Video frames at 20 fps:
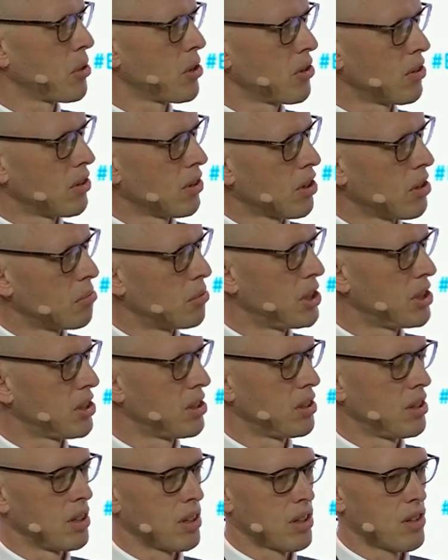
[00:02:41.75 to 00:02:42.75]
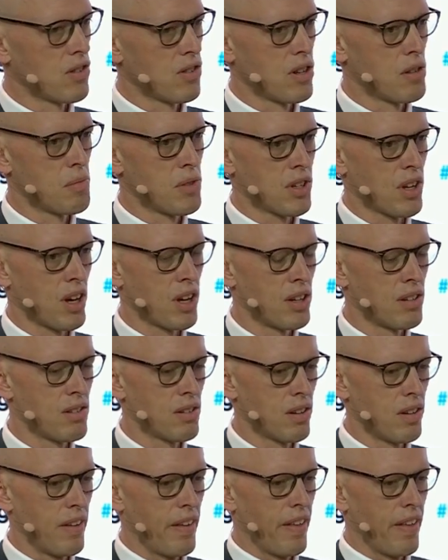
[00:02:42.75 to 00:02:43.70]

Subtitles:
both on the competition and the consumer side.